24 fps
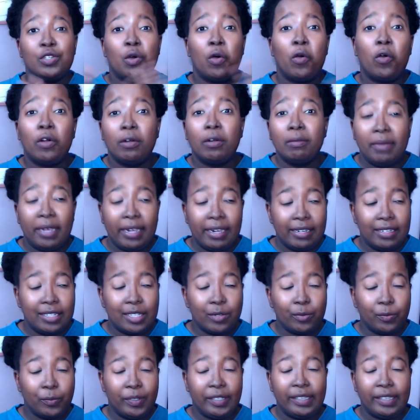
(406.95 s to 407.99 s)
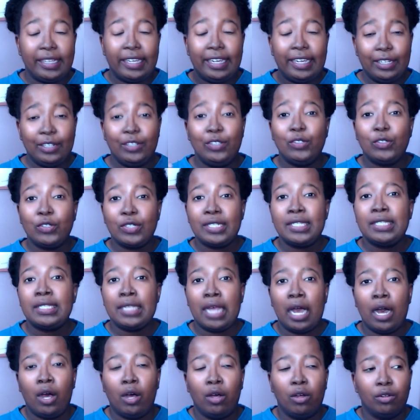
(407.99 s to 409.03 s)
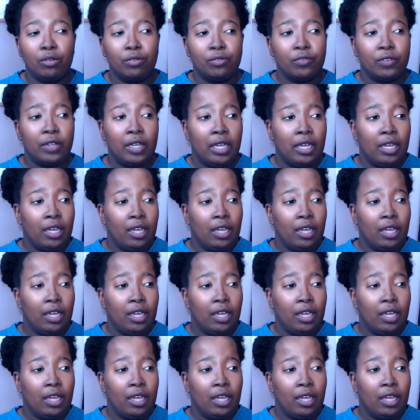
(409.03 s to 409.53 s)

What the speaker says: torment within yourself.